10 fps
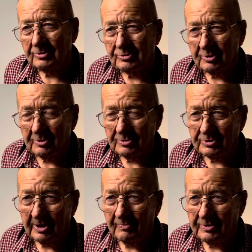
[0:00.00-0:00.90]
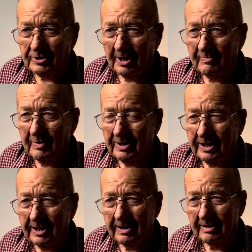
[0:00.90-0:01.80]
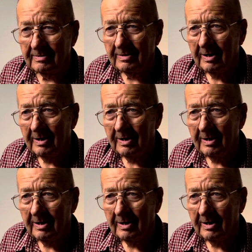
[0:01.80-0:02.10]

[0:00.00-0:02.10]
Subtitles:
church every time I can.